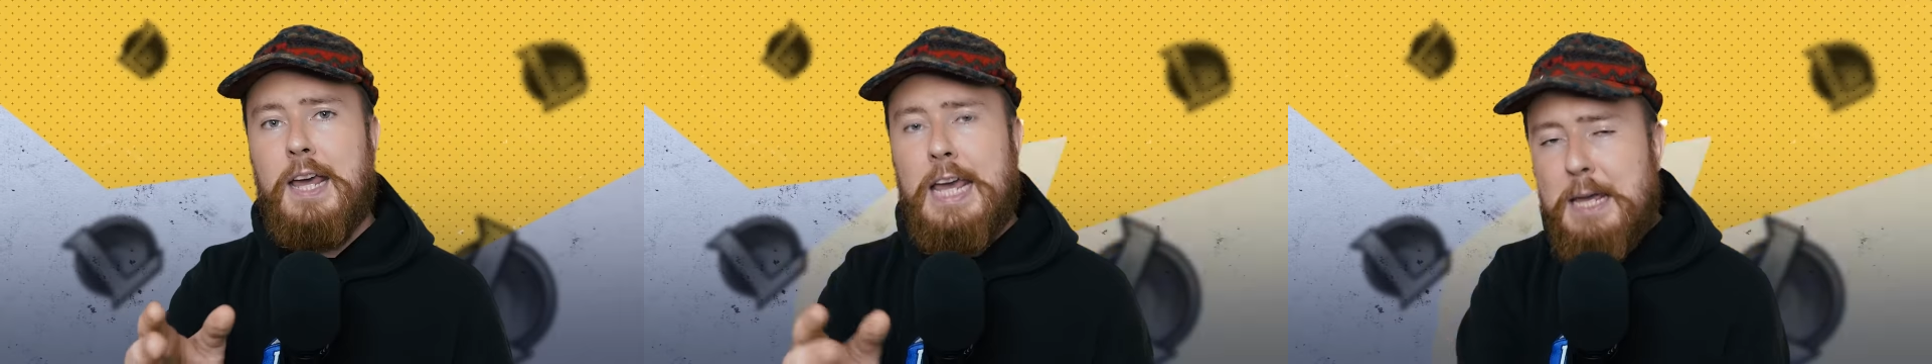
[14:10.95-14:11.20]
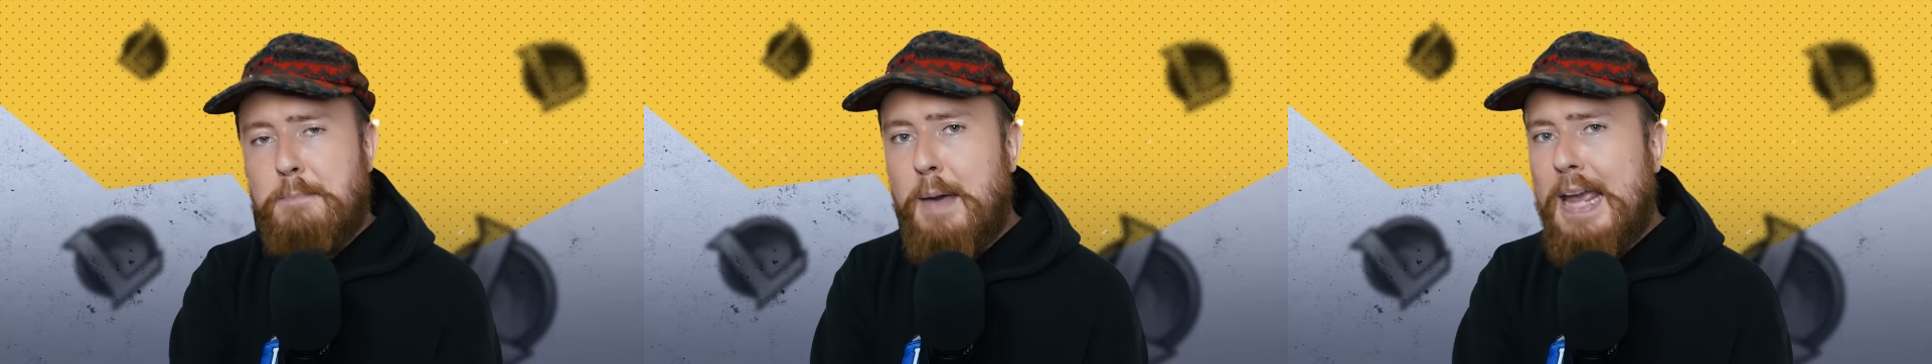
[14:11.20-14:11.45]

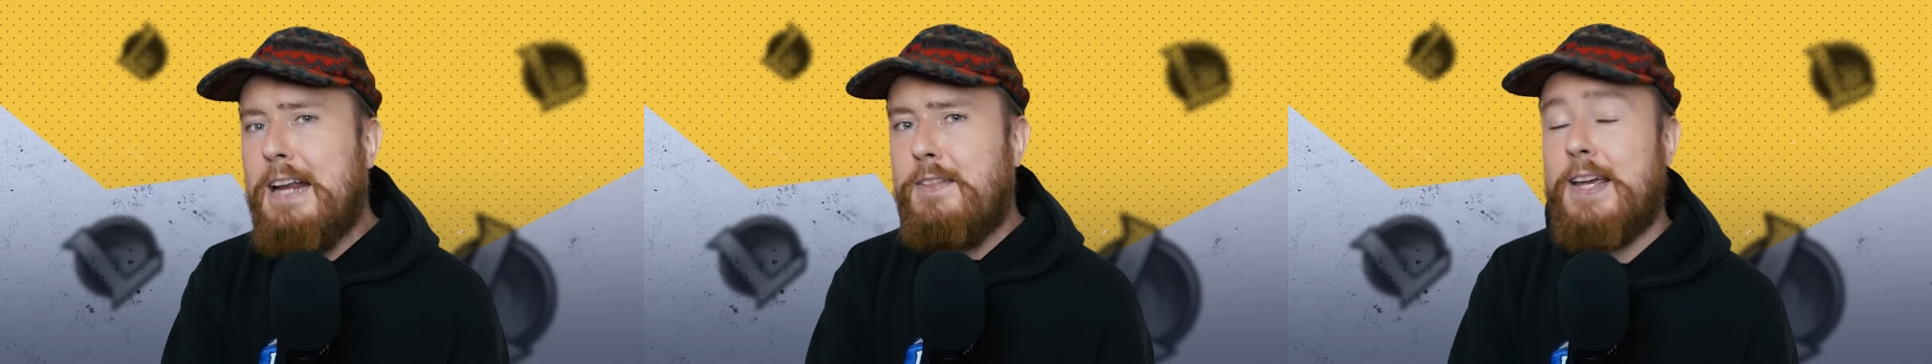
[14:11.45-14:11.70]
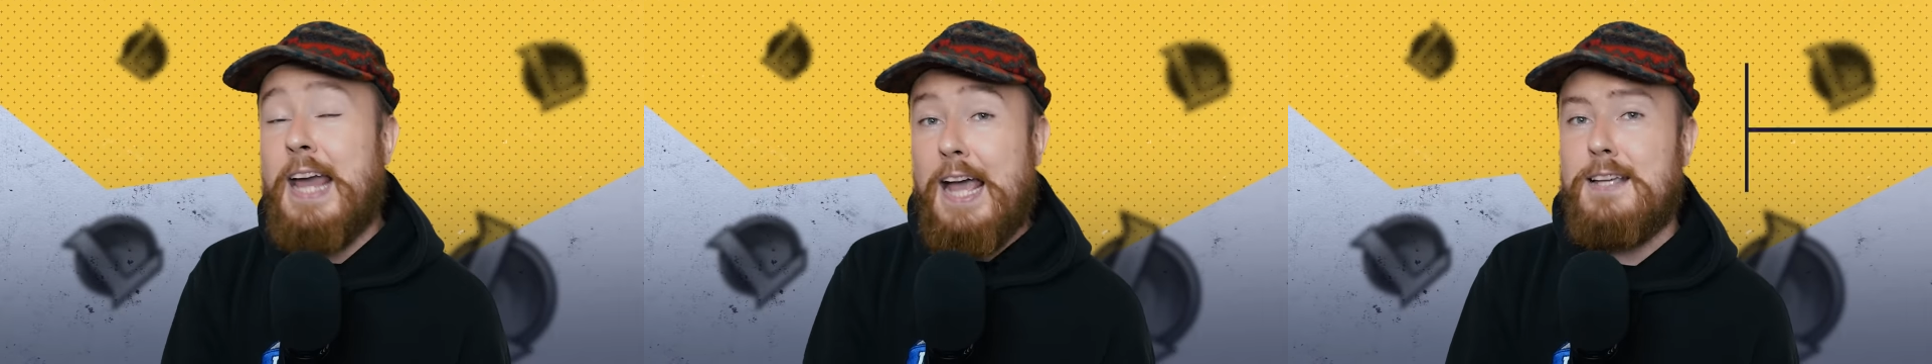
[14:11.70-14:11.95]
He made
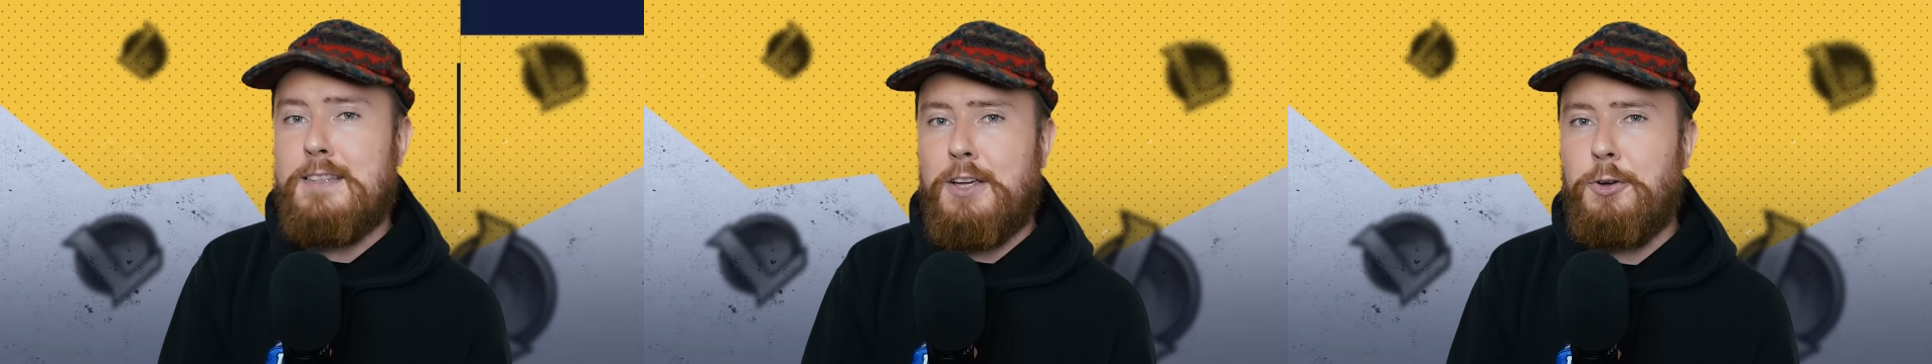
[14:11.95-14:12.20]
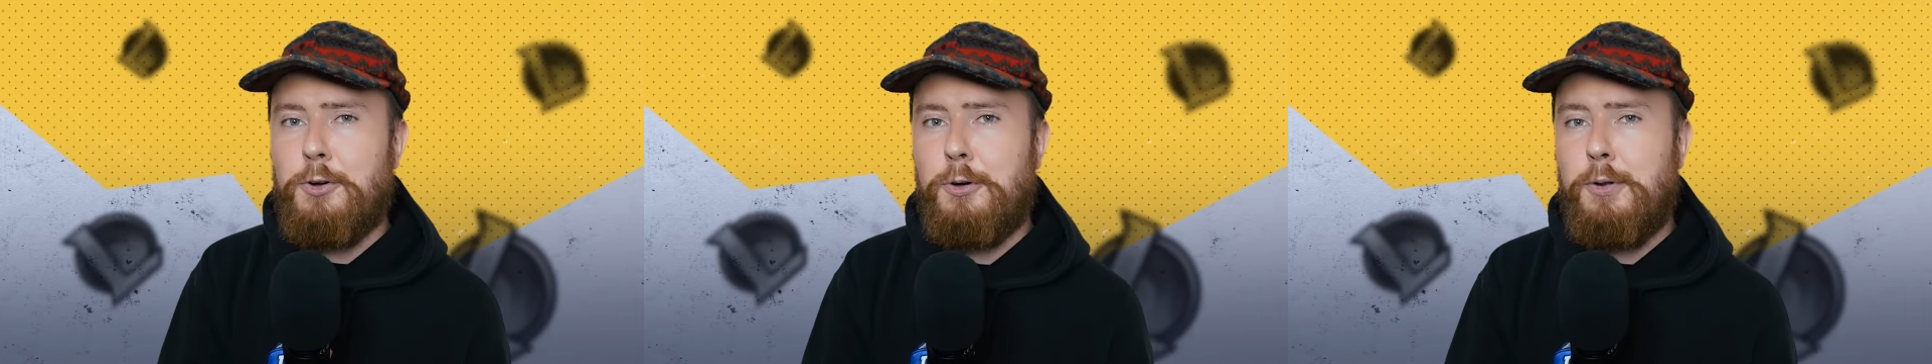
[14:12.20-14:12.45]
the
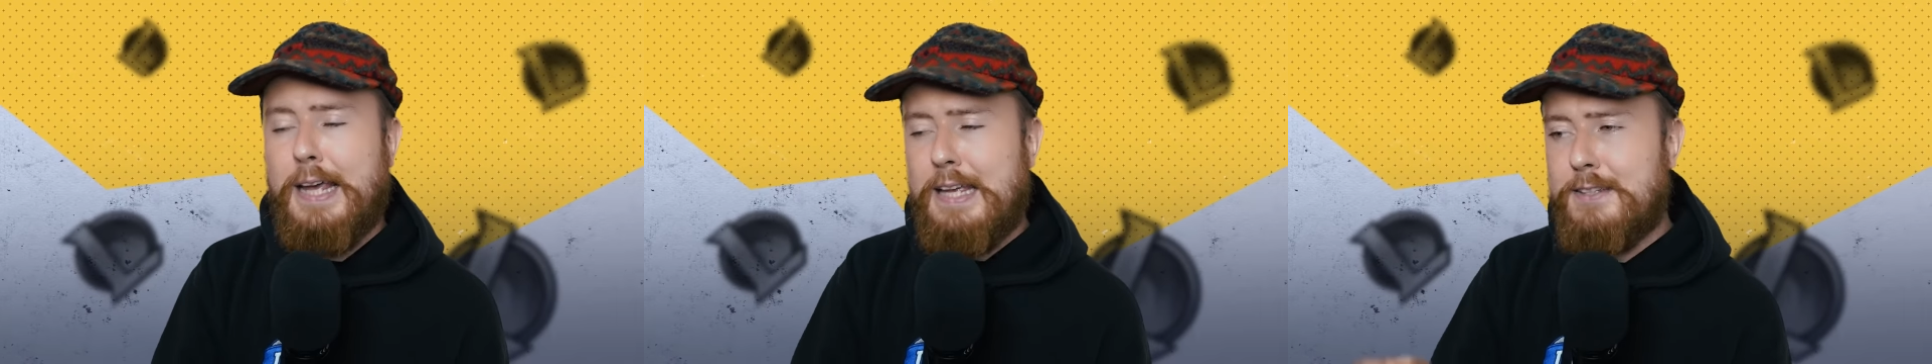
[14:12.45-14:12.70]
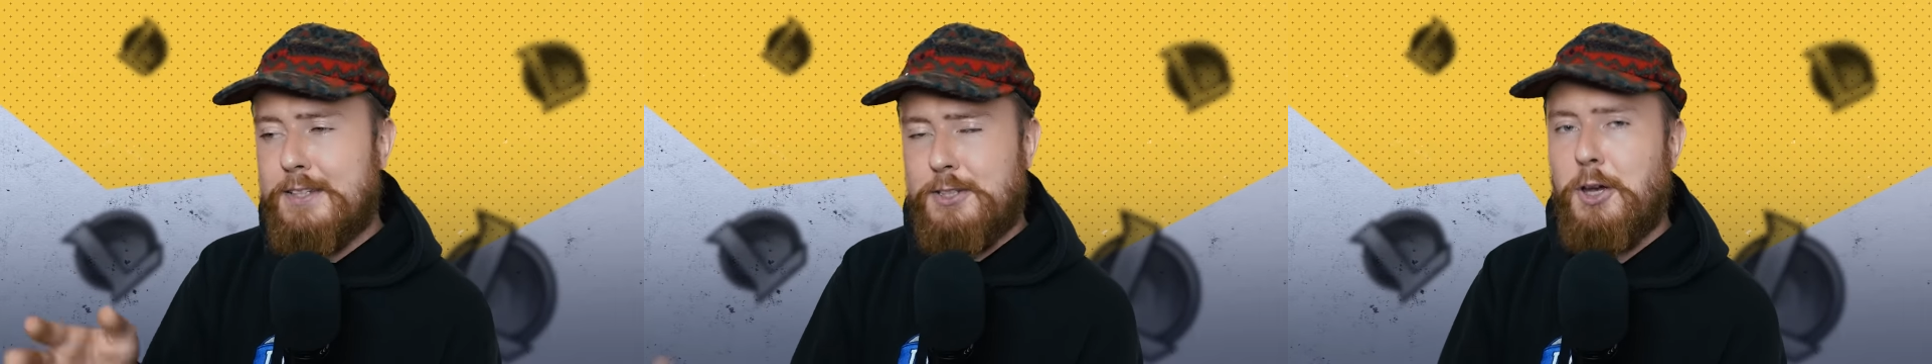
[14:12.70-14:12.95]
casting call
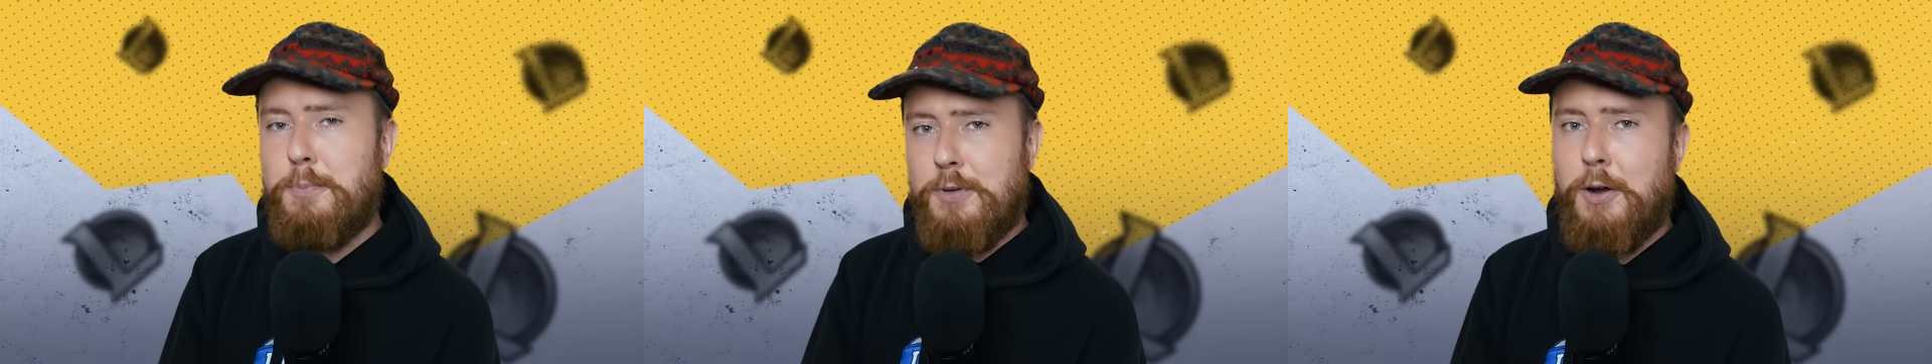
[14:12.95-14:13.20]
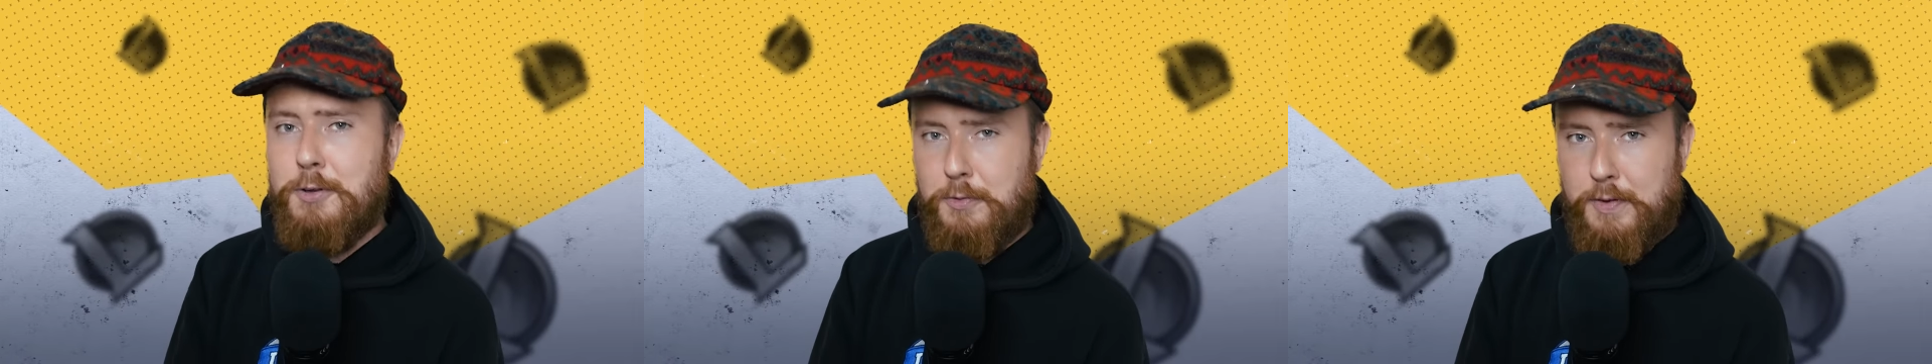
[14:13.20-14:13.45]
his
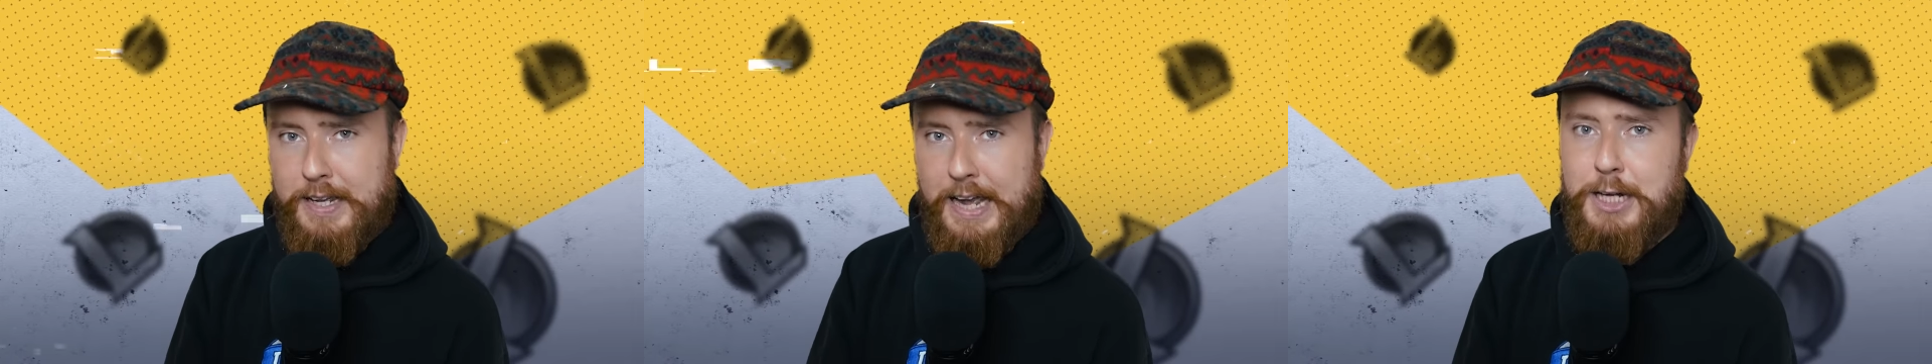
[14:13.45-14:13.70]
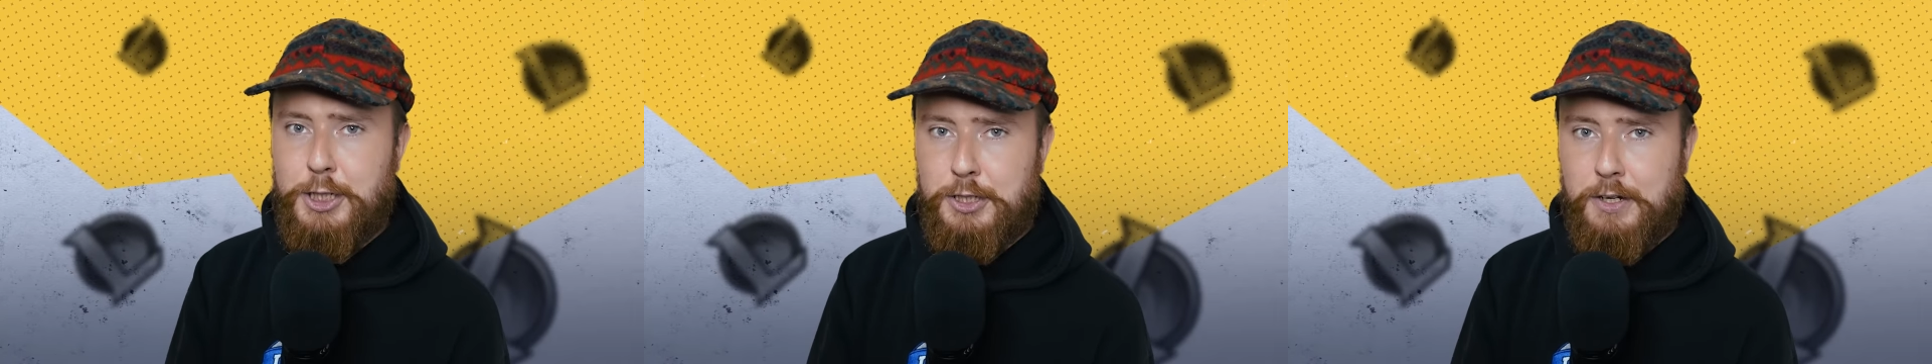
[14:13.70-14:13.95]

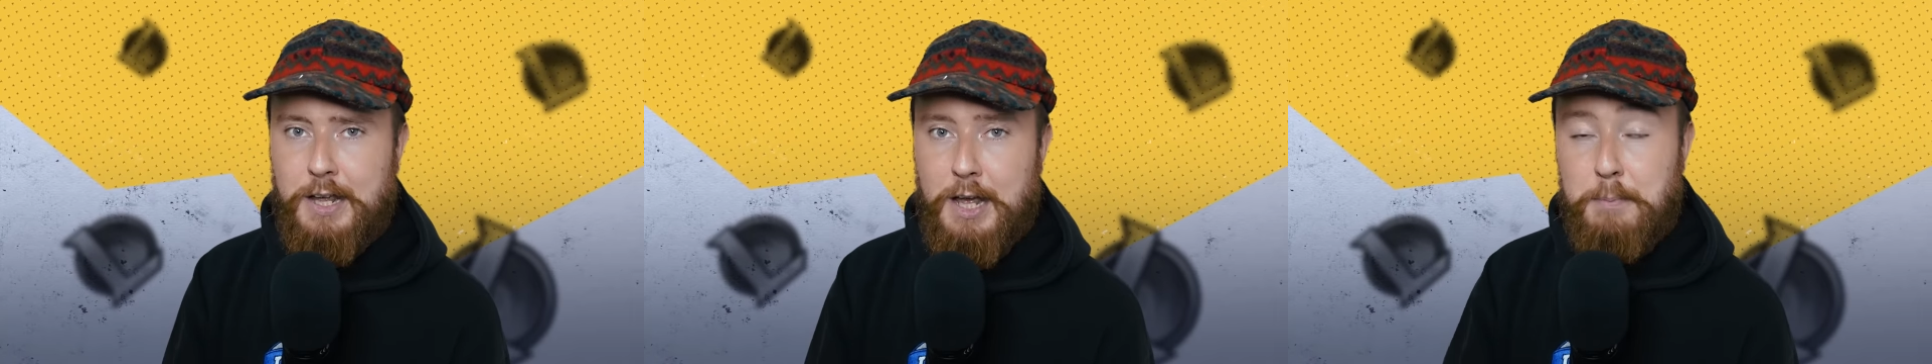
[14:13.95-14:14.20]
sub-notification,